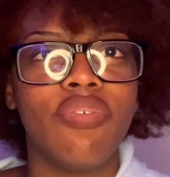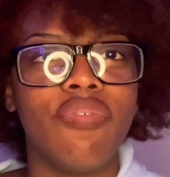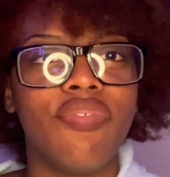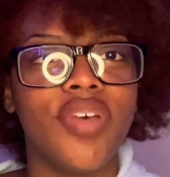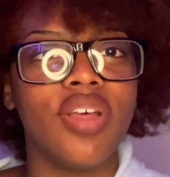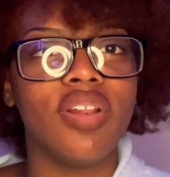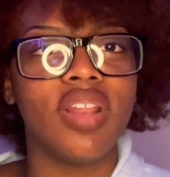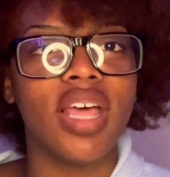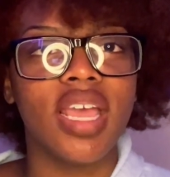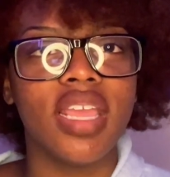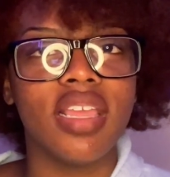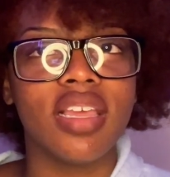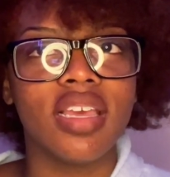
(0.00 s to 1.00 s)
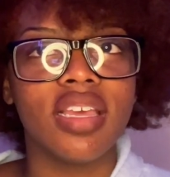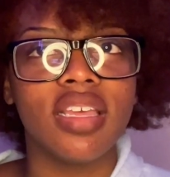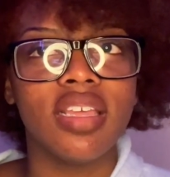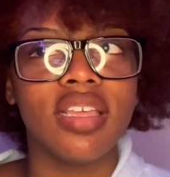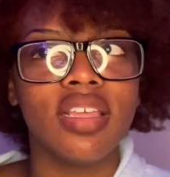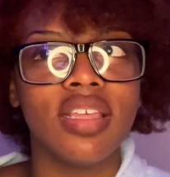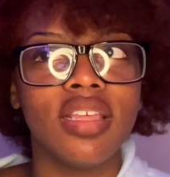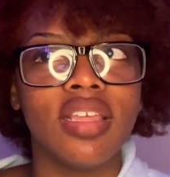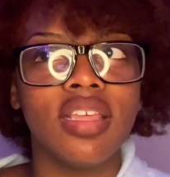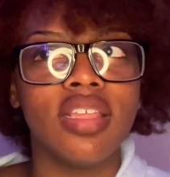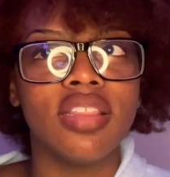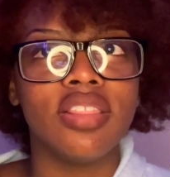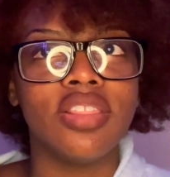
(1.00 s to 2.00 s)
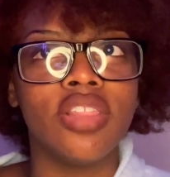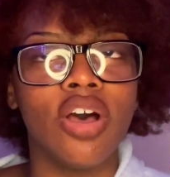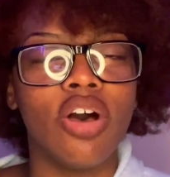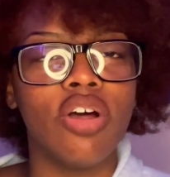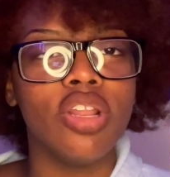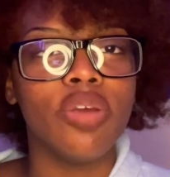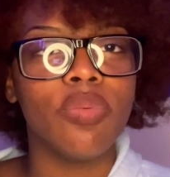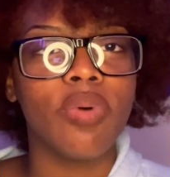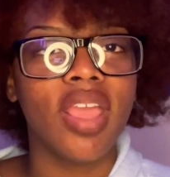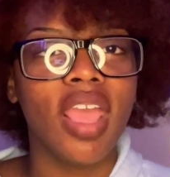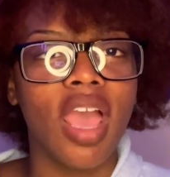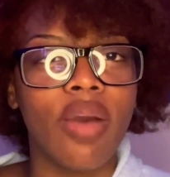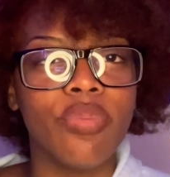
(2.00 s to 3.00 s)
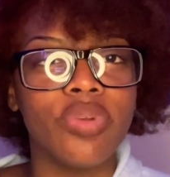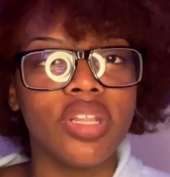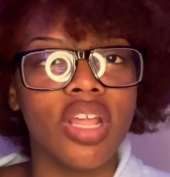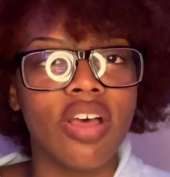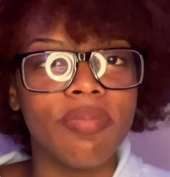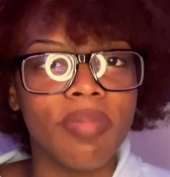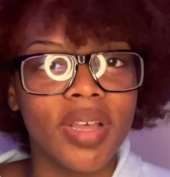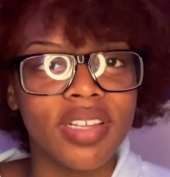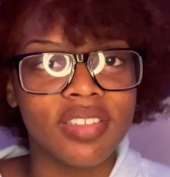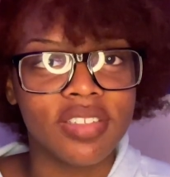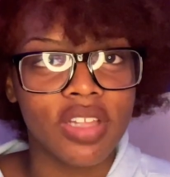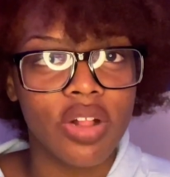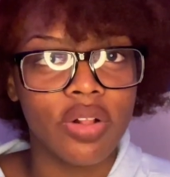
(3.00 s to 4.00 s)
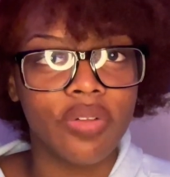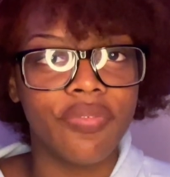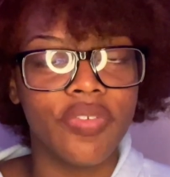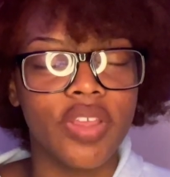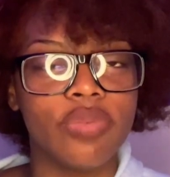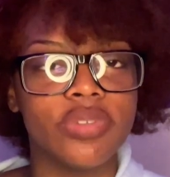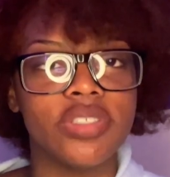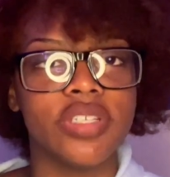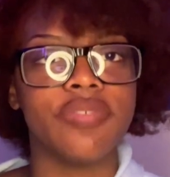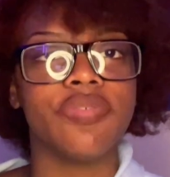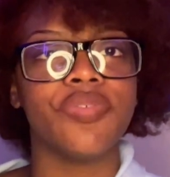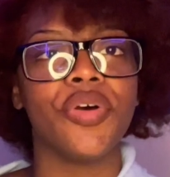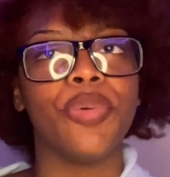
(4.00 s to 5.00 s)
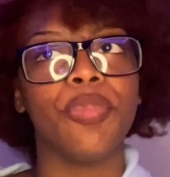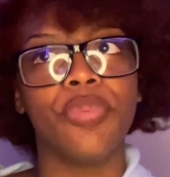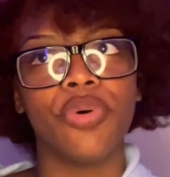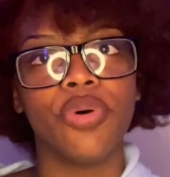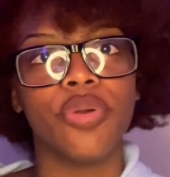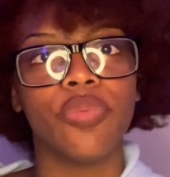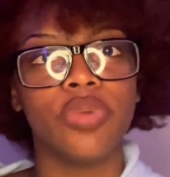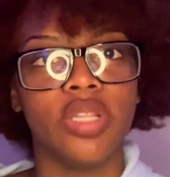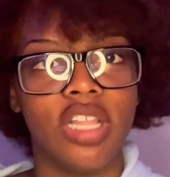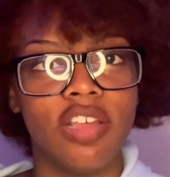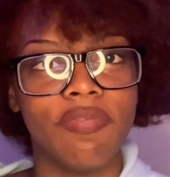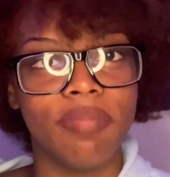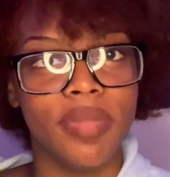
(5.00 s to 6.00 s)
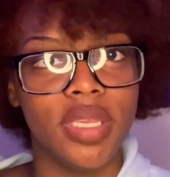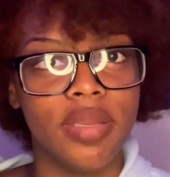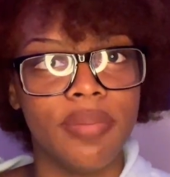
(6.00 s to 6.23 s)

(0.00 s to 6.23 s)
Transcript: felt like the only way I would love myself, it was if a boy would love me.